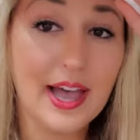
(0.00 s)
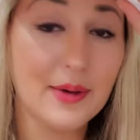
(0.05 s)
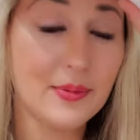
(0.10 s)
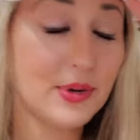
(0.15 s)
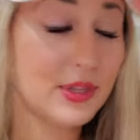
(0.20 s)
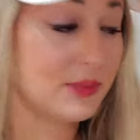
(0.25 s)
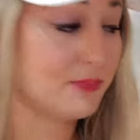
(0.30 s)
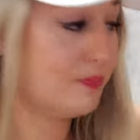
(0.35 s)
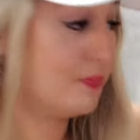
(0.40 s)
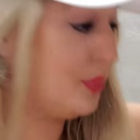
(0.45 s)

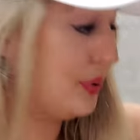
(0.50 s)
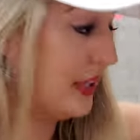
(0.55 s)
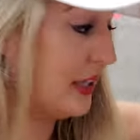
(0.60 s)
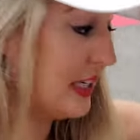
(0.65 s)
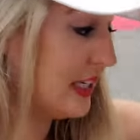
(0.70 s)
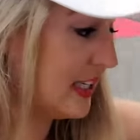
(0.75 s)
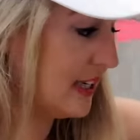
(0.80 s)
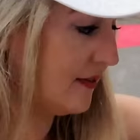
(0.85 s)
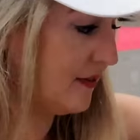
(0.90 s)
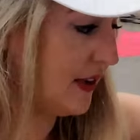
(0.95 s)
with
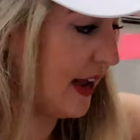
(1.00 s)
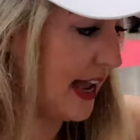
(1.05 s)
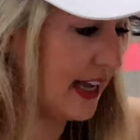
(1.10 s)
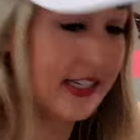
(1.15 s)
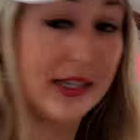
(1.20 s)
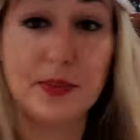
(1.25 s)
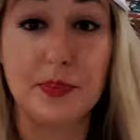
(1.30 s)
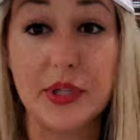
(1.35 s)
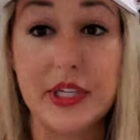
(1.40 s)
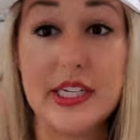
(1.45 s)
police as
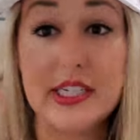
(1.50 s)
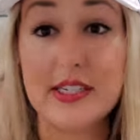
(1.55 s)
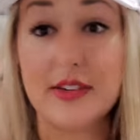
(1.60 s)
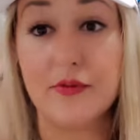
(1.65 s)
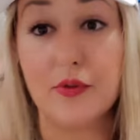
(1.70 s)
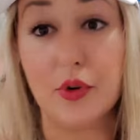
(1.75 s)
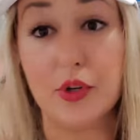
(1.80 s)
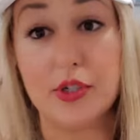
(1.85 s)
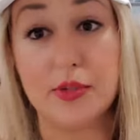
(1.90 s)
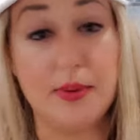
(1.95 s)
a police
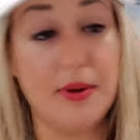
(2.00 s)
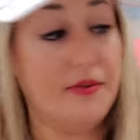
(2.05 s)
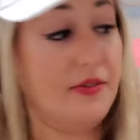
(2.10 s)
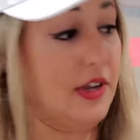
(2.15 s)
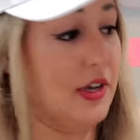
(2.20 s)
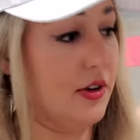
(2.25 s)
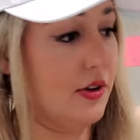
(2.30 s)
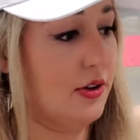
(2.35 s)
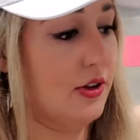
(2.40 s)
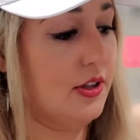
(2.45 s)
enforcement
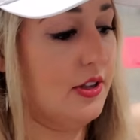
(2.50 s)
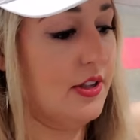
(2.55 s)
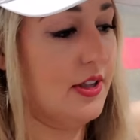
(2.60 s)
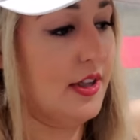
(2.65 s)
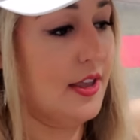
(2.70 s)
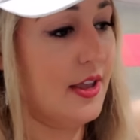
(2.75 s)
vehicle,